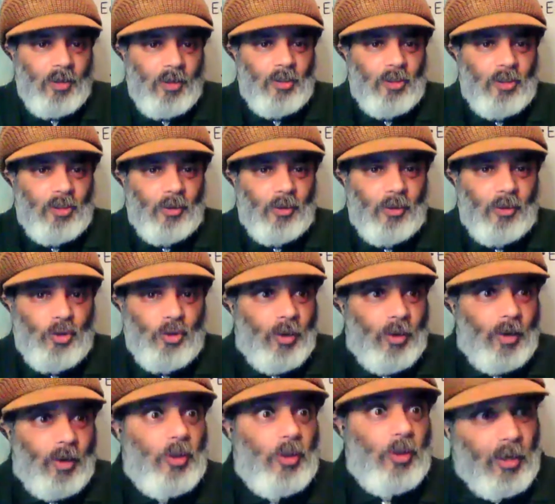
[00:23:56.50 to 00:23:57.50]
So sorry
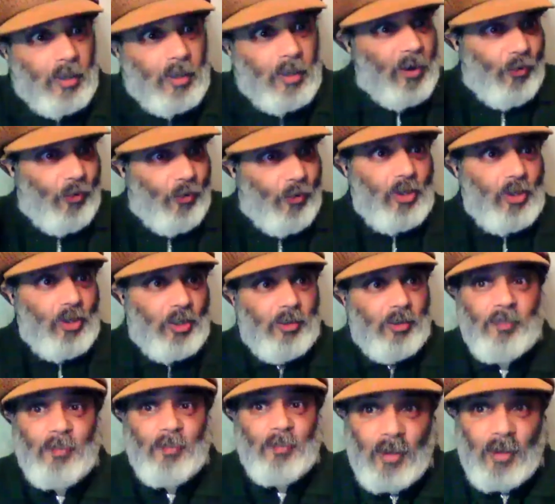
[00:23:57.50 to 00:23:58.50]
that was a little bit rushed,
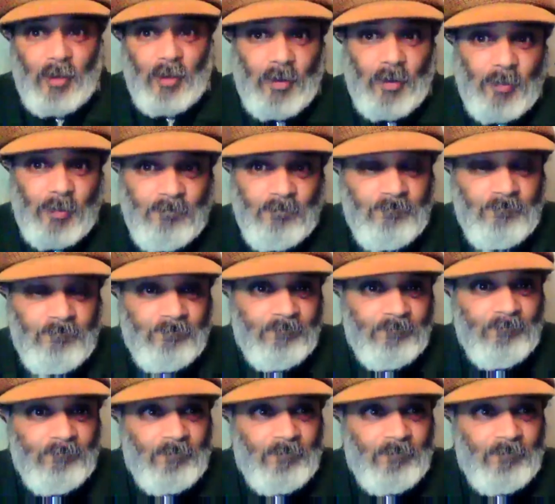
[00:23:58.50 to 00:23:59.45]
um